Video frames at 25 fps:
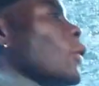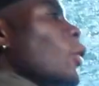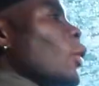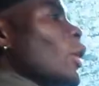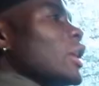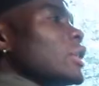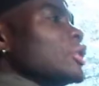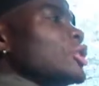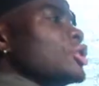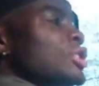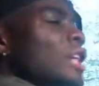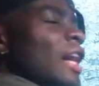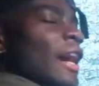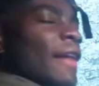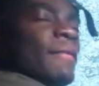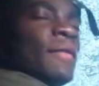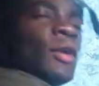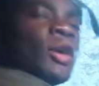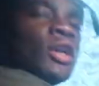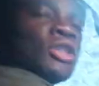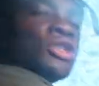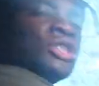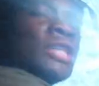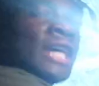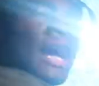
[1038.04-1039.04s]
One drive,
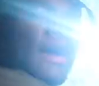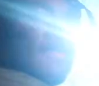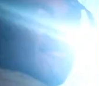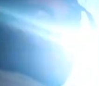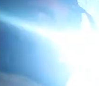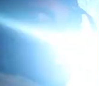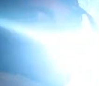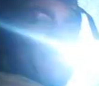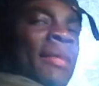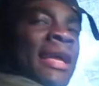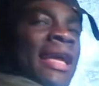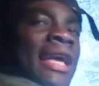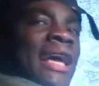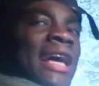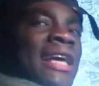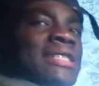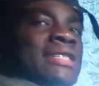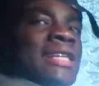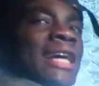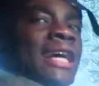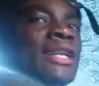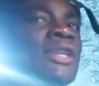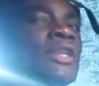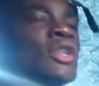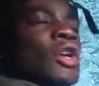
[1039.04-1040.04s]
I go drive out, my
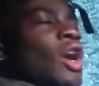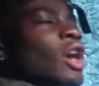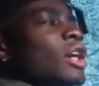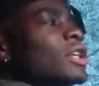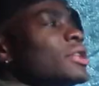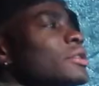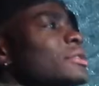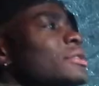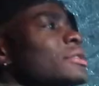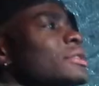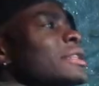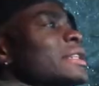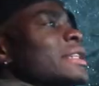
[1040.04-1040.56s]
gas are done.